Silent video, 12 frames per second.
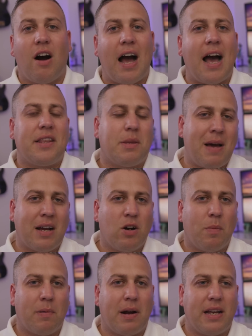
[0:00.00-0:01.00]
I had the
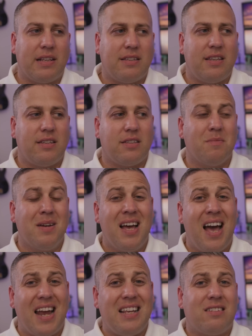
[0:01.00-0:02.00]
Mac operating system,
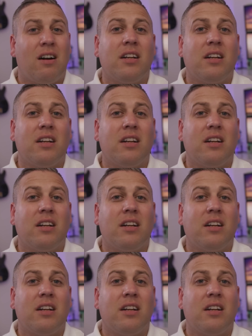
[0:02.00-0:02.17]
and it's